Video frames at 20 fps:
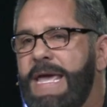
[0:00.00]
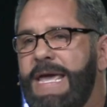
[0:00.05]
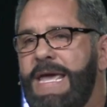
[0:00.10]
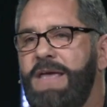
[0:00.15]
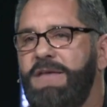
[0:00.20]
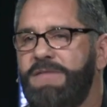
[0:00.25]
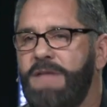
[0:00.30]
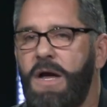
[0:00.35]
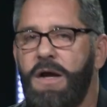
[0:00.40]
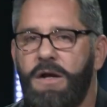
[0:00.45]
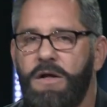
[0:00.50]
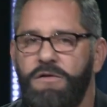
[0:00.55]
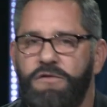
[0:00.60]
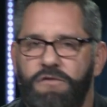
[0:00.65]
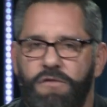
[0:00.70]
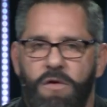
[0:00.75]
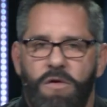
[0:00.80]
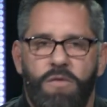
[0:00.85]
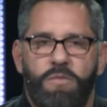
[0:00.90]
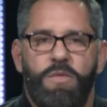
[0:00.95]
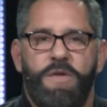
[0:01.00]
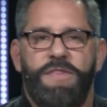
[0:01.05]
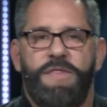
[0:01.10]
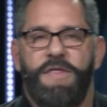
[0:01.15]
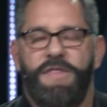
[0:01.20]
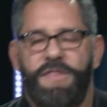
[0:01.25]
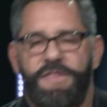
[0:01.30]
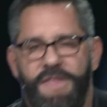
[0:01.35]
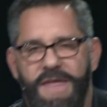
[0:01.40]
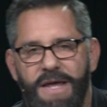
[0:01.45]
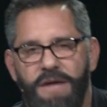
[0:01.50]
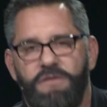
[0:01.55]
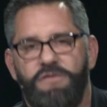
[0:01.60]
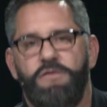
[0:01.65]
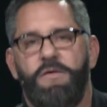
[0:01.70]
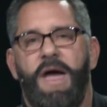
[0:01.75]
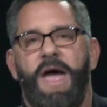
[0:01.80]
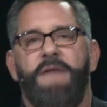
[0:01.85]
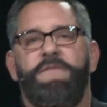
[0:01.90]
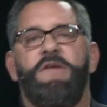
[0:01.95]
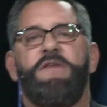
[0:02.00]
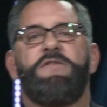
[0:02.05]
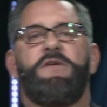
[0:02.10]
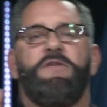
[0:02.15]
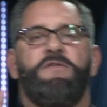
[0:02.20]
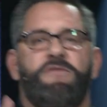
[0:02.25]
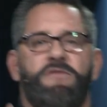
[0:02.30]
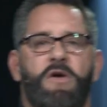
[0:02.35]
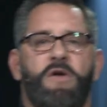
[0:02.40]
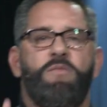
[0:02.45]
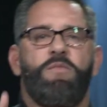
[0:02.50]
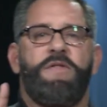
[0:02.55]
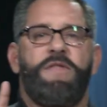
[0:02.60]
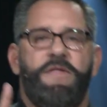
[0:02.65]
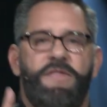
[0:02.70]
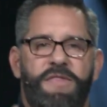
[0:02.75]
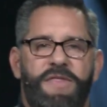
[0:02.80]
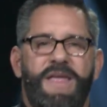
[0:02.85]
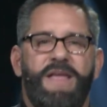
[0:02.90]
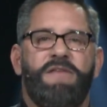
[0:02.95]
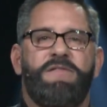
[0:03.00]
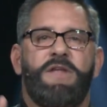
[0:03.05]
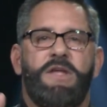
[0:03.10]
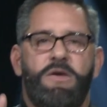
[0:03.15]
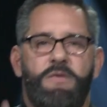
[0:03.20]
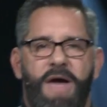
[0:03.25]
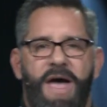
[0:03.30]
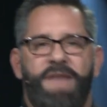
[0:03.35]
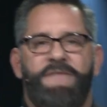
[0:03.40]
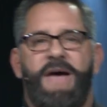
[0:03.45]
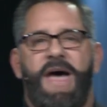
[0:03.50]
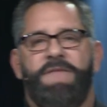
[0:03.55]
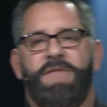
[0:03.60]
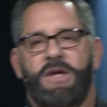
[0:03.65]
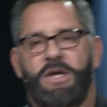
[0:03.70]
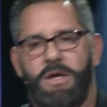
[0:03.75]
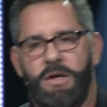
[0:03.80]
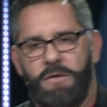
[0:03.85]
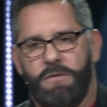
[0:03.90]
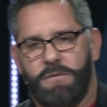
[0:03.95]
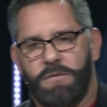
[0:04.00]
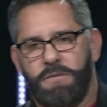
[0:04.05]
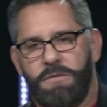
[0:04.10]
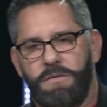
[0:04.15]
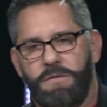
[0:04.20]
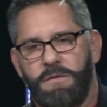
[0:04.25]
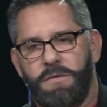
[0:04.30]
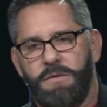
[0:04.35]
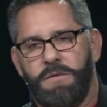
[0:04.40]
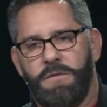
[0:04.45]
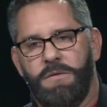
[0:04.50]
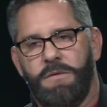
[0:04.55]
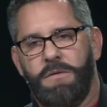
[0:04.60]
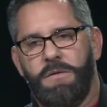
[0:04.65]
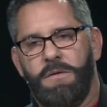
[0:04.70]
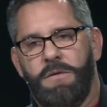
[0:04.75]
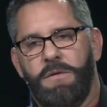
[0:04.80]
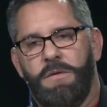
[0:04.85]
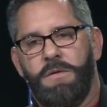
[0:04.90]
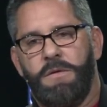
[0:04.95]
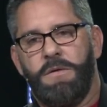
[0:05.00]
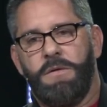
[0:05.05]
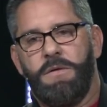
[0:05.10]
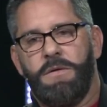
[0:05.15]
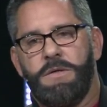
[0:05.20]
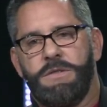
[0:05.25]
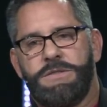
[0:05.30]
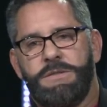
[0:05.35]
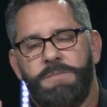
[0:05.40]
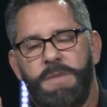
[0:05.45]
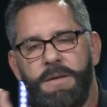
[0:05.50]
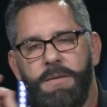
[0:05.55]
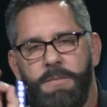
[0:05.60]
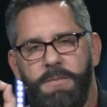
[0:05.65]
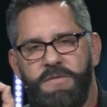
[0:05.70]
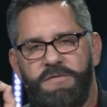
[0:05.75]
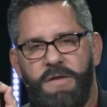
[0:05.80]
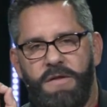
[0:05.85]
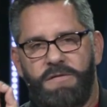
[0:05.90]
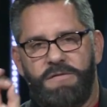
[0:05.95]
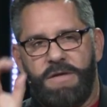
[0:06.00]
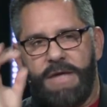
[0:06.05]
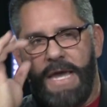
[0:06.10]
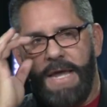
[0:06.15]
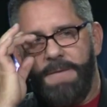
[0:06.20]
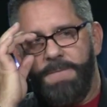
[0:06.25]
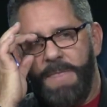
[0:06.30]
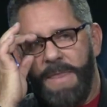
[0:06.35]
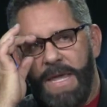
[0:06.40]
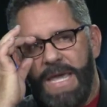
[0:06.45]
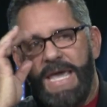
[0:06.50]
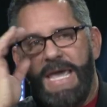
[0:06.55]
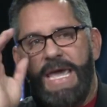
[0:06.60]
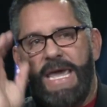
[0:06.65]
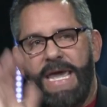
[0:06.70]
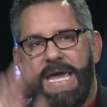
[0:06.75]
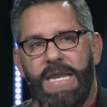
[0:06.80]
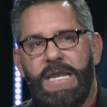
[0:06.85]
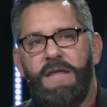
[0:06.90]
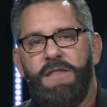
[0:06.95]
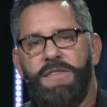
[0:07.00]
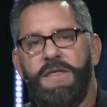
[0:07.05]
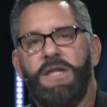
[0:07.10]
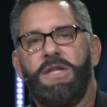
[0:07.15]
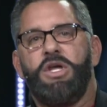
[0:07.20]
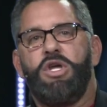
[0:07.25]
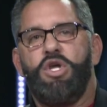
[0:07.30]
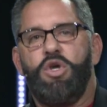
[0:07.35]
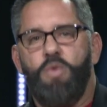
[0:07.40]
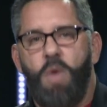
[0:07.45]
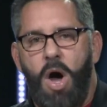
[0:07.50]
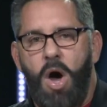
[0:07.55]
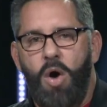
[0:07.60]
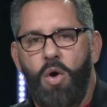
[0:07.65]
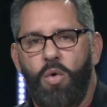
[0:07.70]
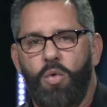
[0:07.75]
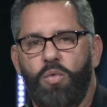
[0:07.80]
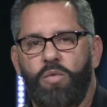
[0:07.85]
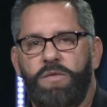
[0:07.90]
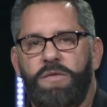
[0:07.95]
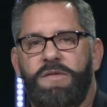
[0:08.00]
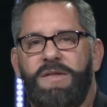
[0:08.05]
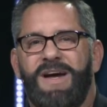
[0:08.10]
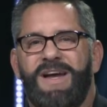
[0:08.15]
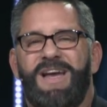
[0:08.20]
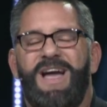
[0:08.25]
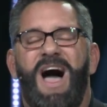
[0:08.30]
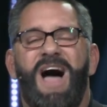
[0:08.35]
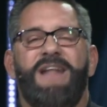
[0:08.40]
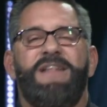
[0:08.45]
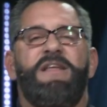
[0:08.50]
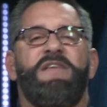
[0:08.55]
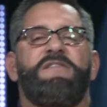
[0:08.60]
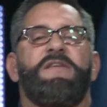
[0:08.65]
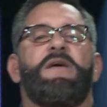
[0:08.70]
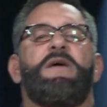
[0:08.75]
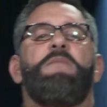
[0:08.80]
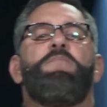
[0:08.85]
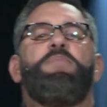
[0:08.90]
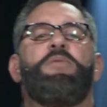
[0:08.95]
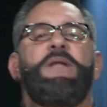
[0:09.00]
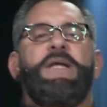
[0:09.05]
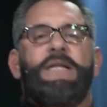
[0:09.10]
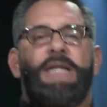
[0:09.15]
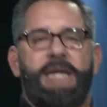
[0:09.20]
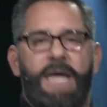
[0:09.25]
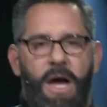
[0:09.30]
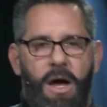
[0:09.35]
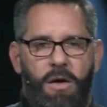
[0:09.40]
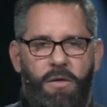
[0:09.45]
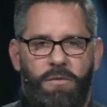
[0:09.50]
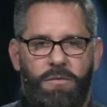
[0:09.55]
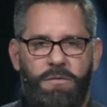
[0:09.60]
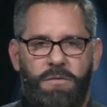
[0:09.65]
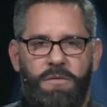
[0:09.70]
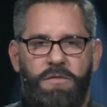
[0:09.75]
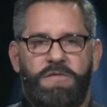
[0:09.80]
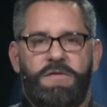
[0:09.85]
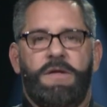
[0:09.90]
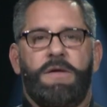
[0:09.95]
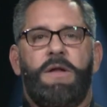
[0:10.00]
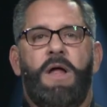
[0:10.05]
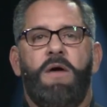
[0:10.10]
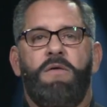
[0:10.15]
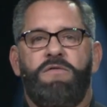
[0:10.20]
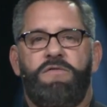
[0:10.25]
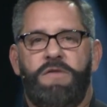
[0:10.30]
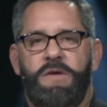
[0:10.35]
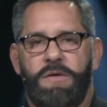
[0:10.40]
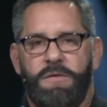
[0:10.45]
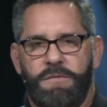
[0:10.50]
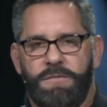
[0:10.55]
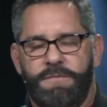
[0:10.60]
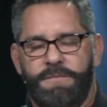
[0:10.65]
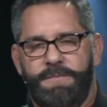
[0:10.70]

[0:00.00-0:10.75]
He's not concerned with the things you have, He's concerned with the things that you have having you. So let me say this again. Anything that you own that God doesn't completely own still owns you.